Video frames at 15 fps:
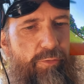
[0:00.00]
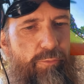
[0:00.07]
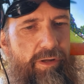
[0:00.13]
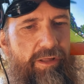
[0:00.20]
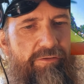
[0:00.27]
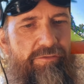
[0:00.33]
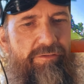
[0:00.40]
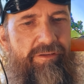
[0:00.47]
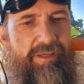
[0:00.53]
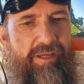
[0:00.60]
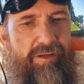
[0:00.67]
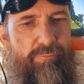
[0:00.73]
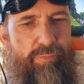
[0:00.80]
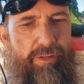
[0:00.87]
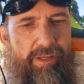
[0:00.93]
wise. Can't
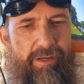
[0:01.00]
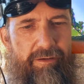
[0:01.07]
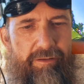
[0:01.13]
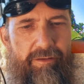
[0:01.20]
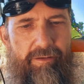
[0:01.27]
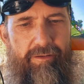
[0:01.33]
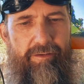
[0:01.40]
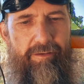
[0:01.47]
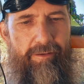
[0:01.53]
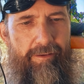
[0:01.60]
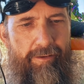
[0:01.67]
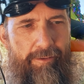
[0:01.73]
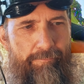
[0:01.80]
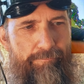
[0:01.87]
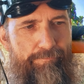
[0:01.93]
complain.
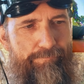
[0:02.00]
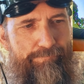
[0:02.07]
Um,